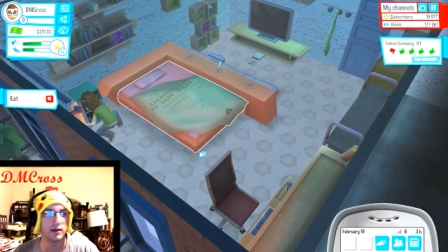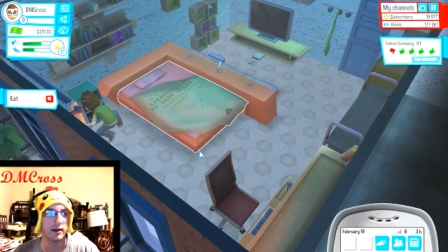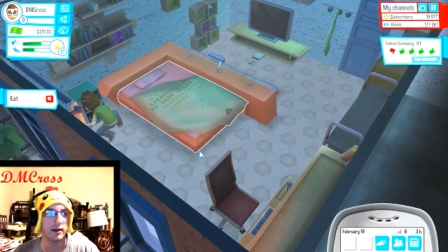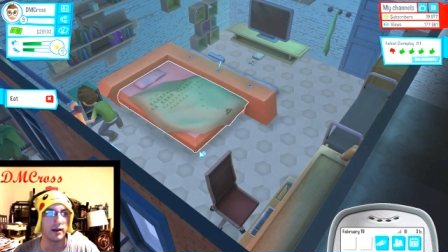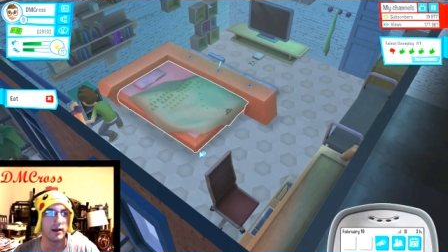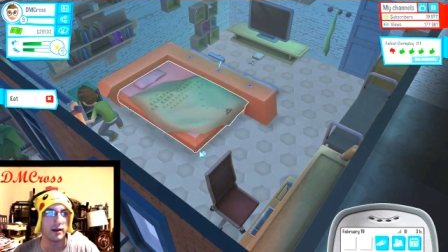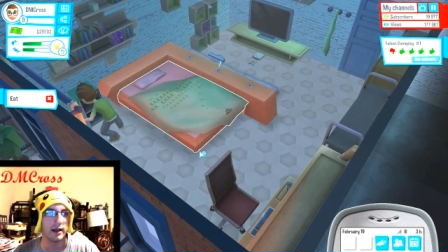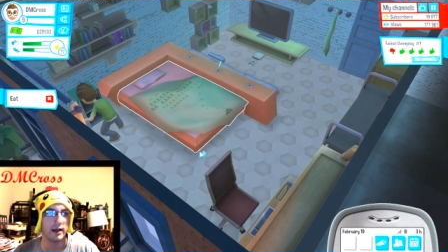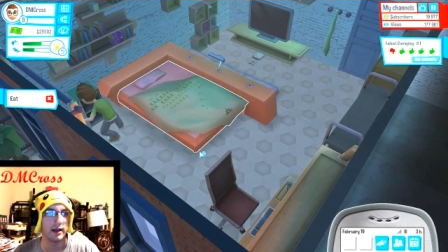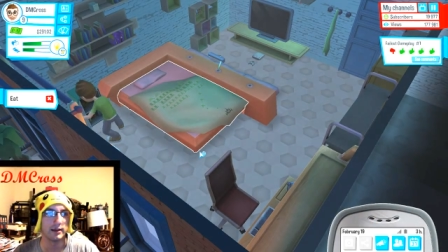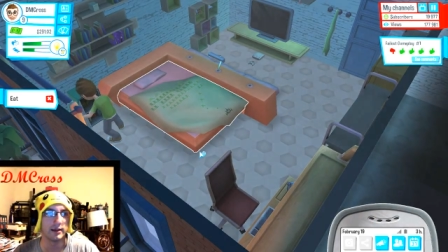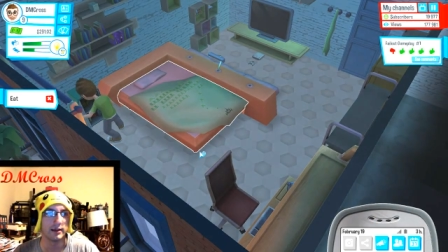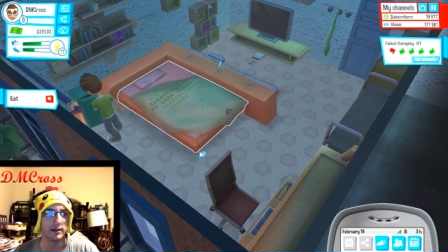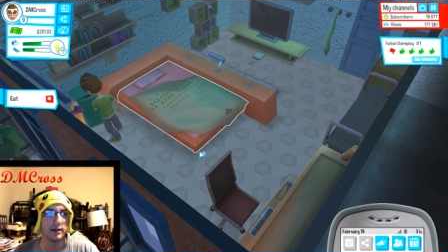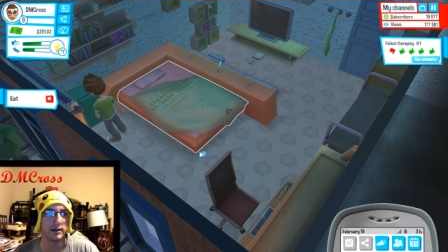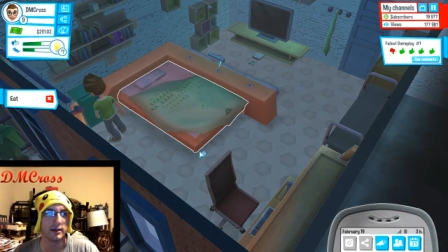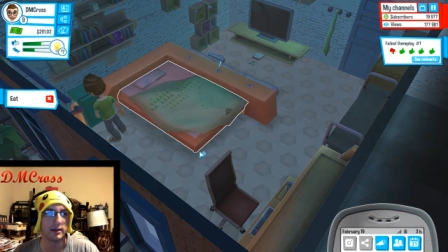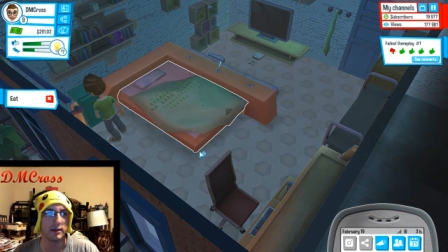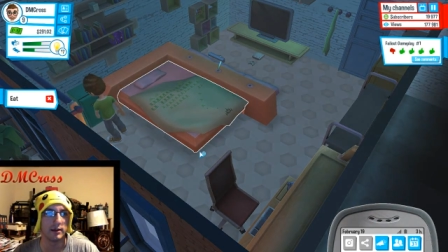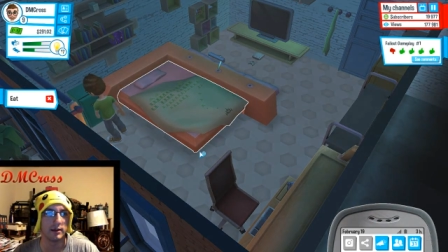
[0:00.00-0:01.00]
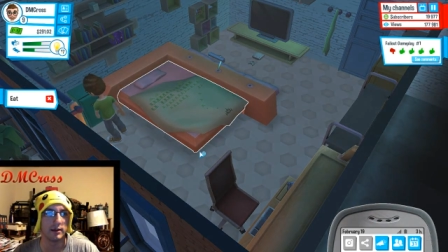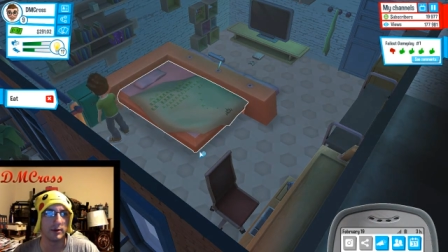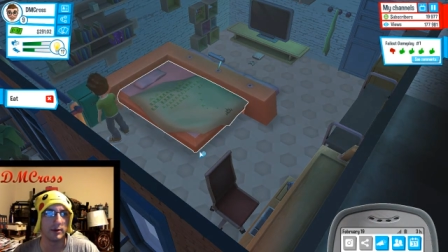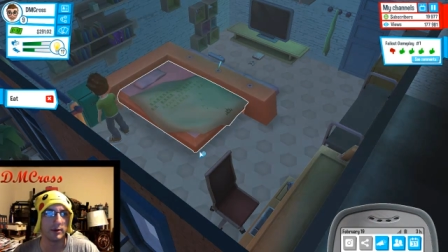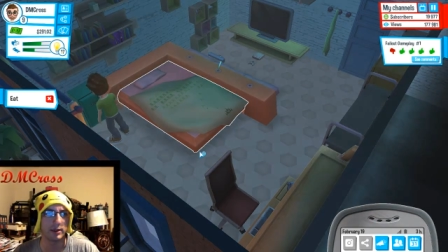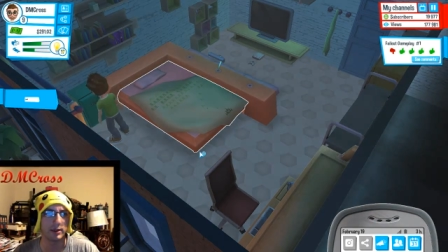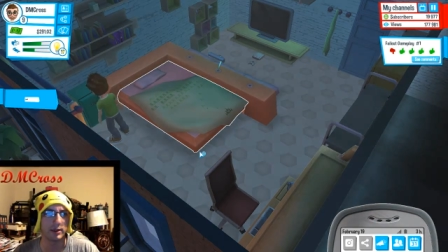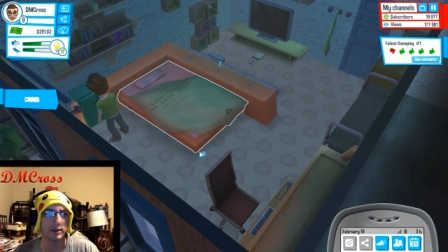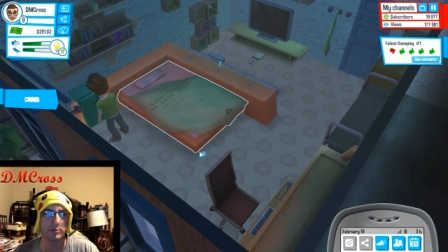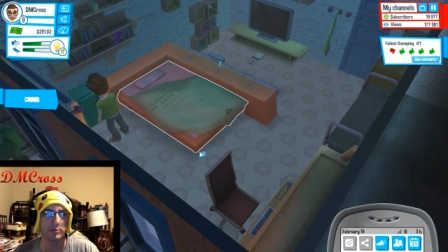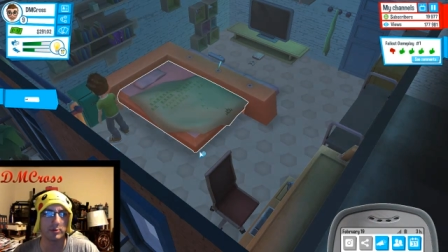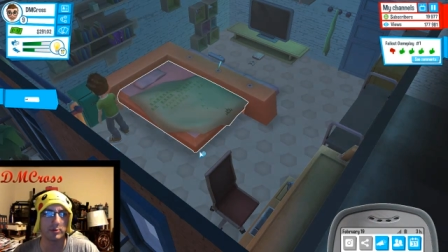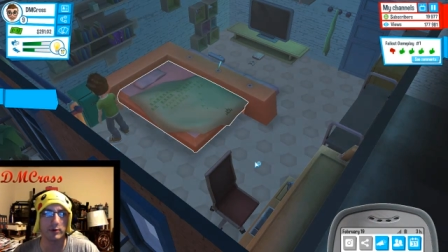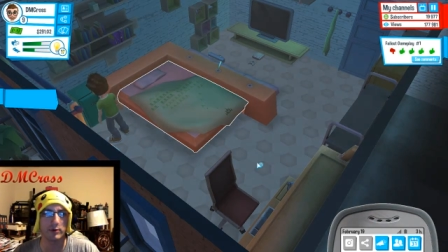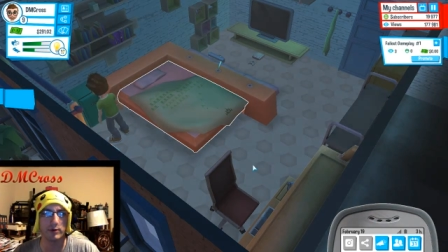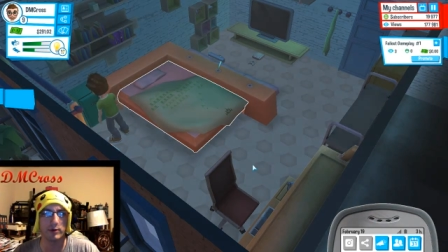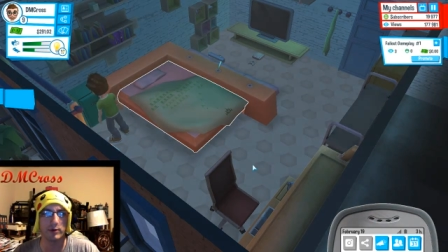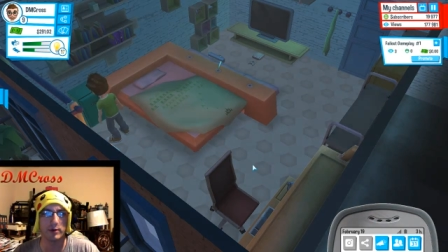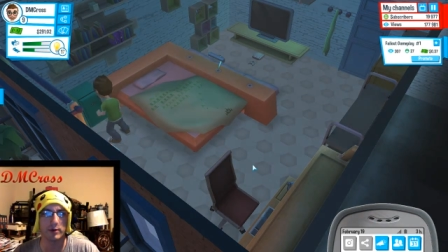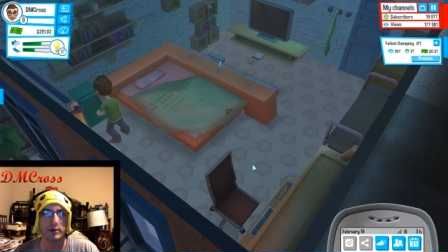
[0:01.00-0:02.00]
And uh, it was actually pretty
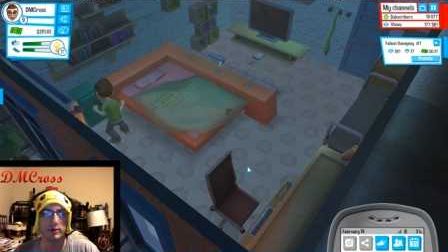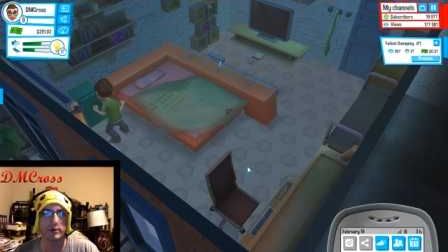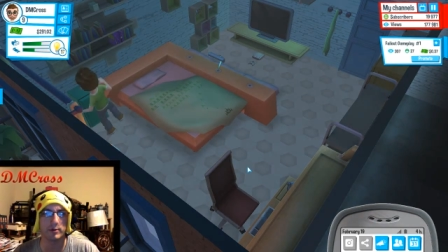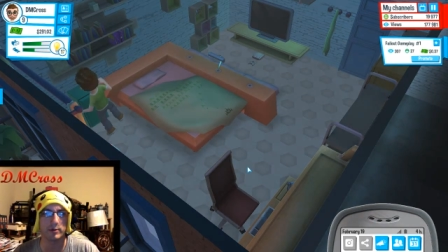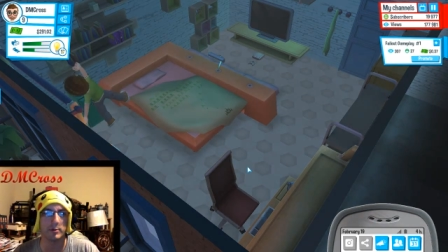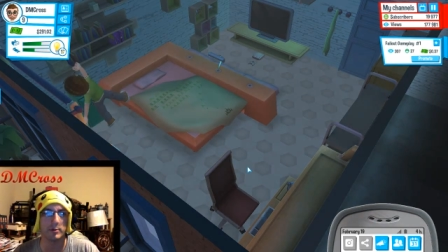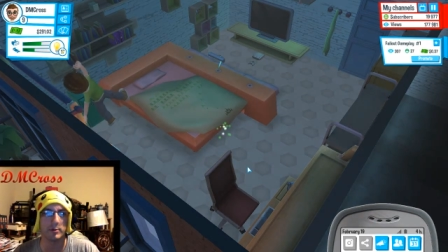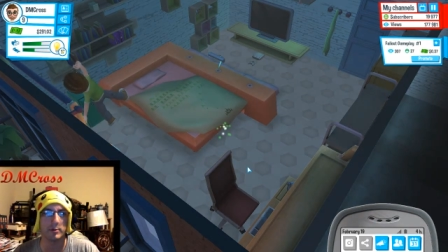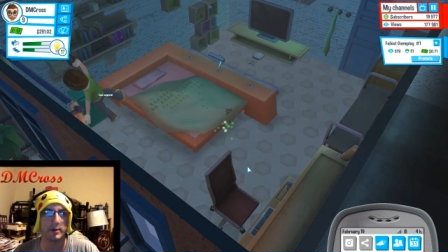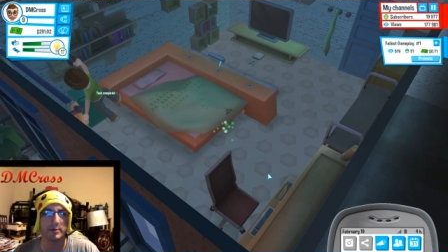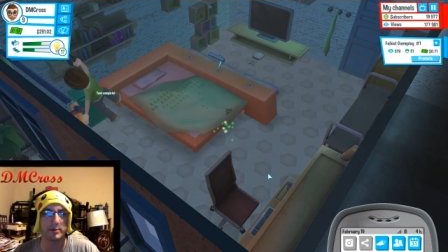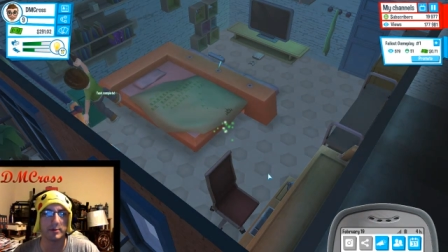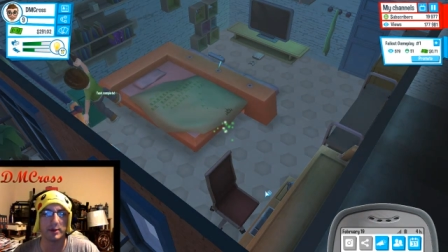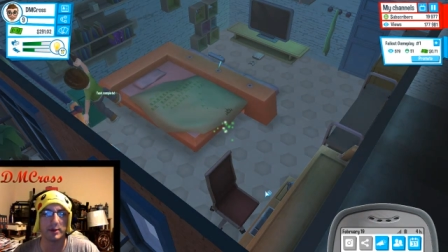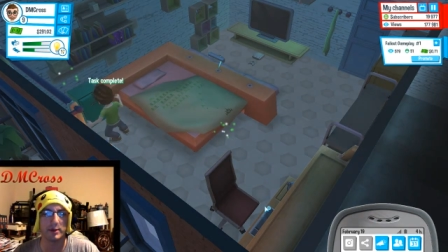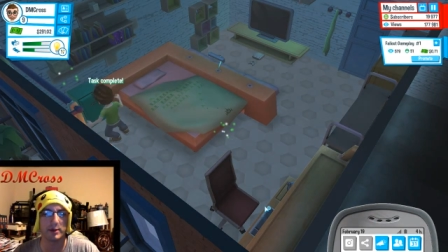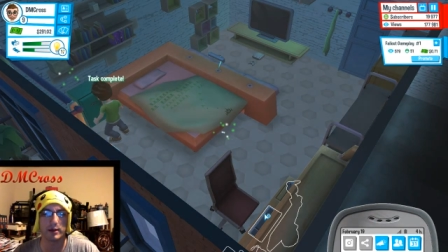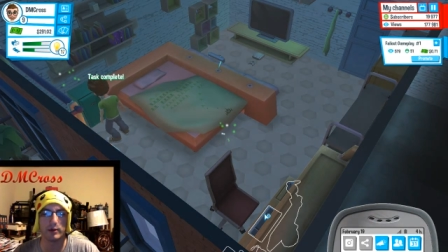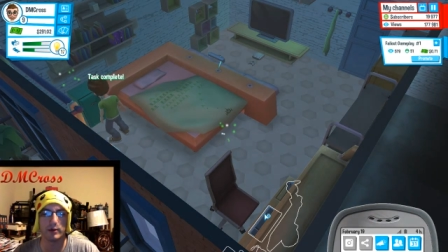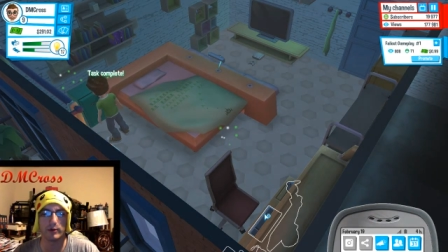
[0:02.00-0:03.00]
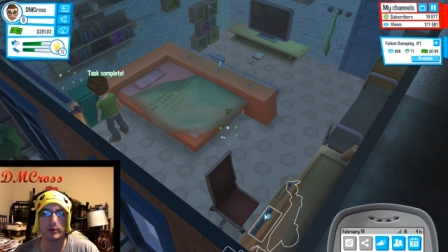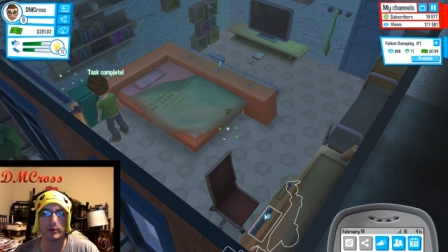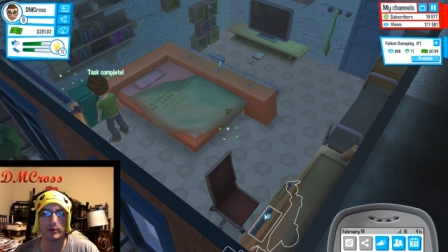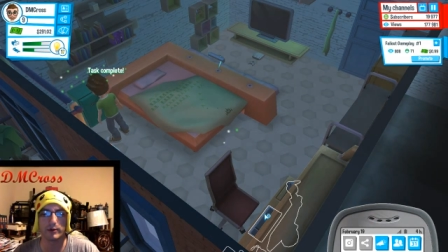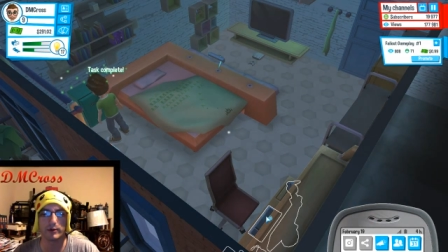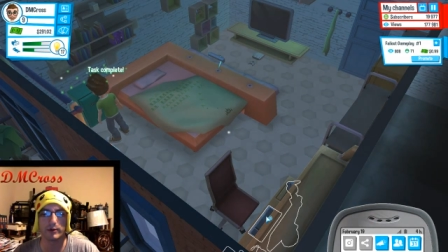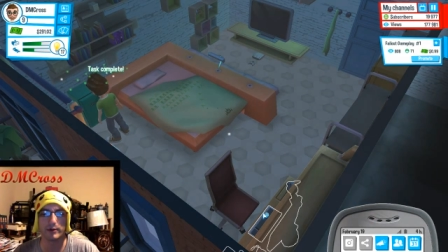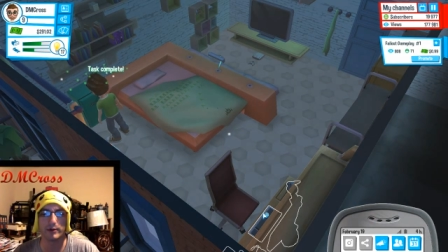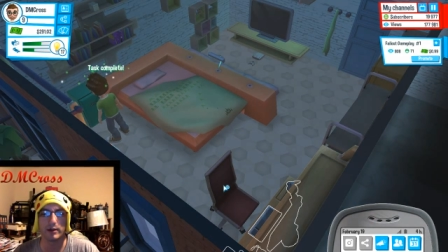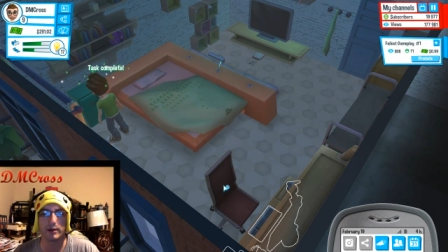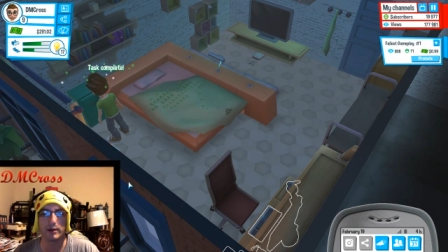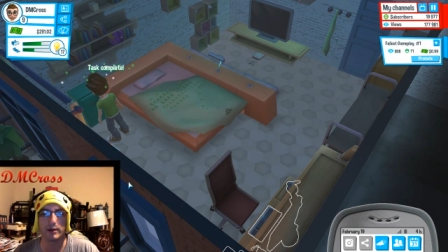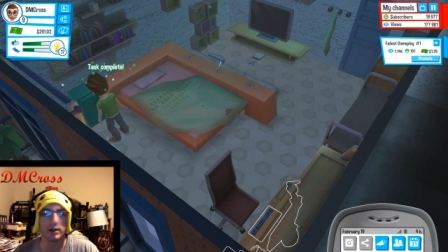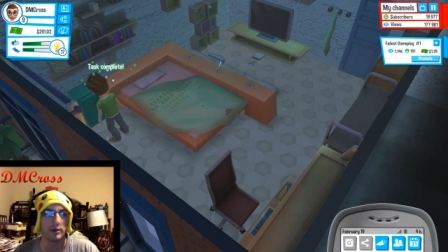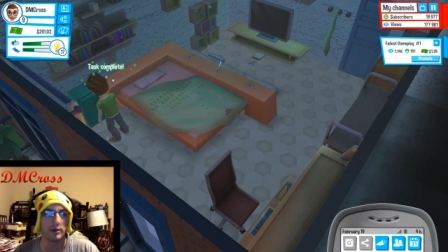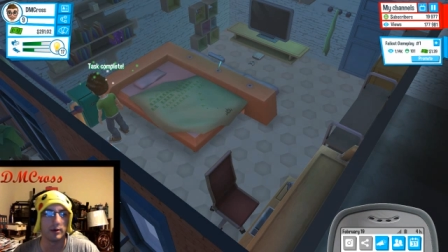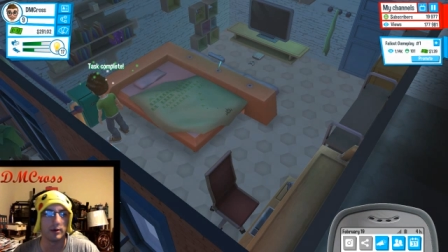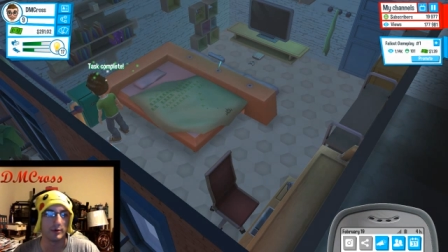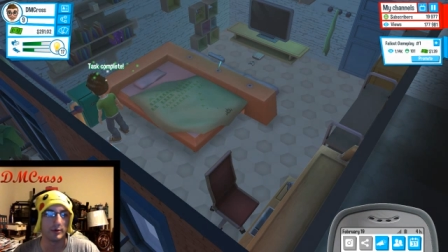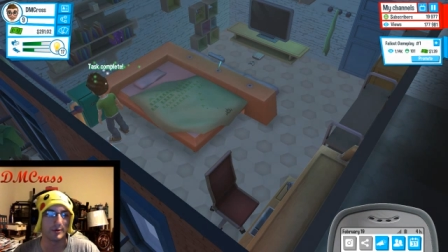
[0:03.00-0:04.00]
cool. They were talking about making me a key holder,
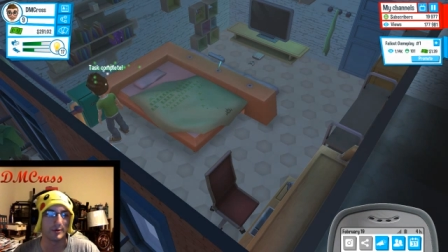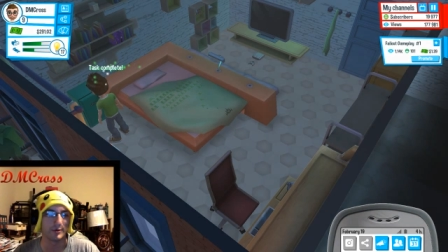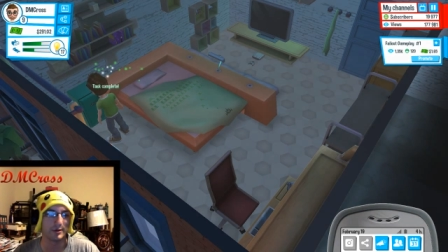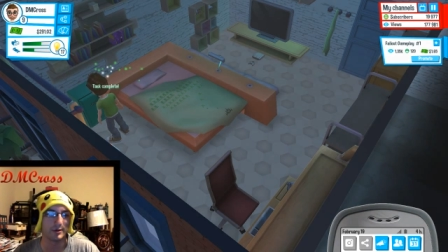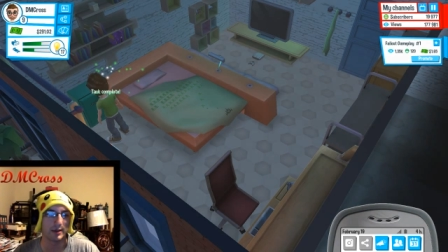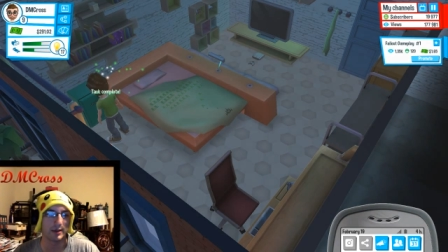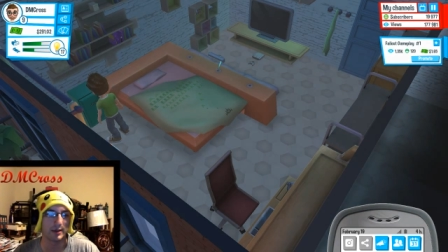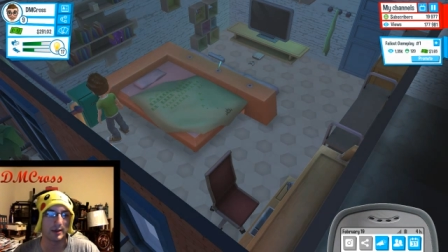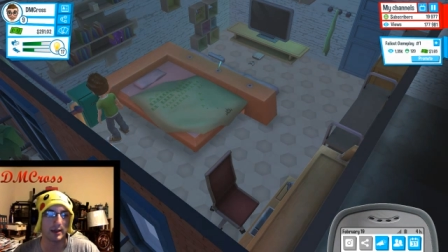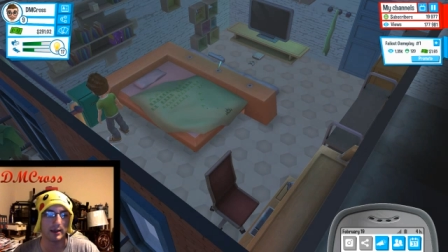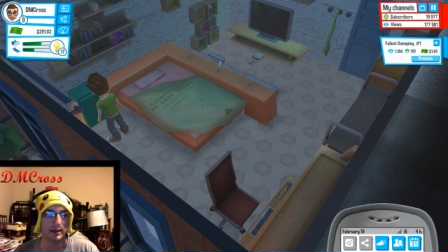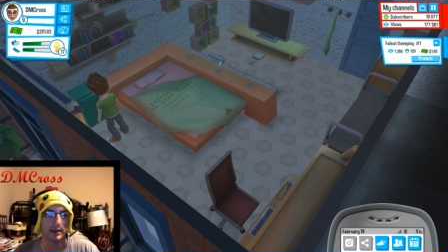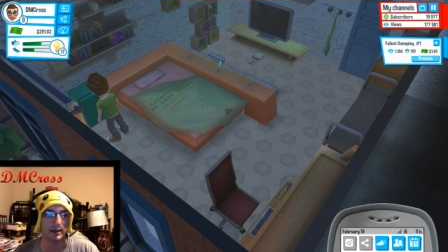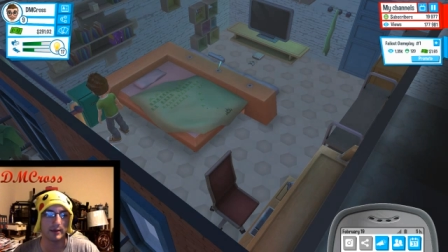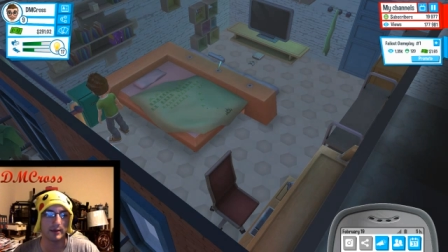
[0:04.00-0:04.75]
which was kind of like